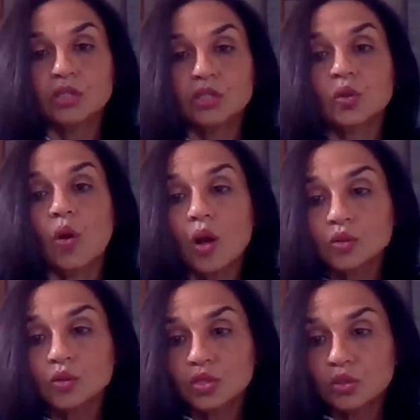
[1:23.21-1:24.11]
So
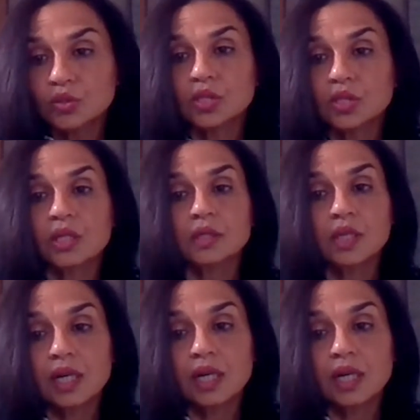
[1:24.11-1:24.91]
outsourcing,